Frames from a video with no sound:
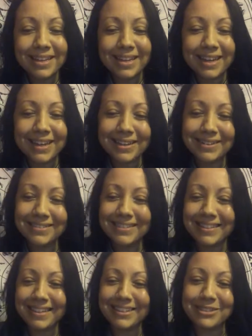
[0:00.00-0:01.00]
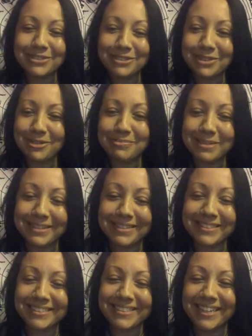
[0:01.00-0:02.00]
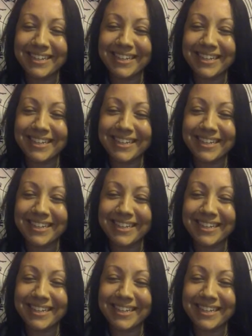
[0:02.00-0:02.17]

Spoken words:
Oh, thank you so much.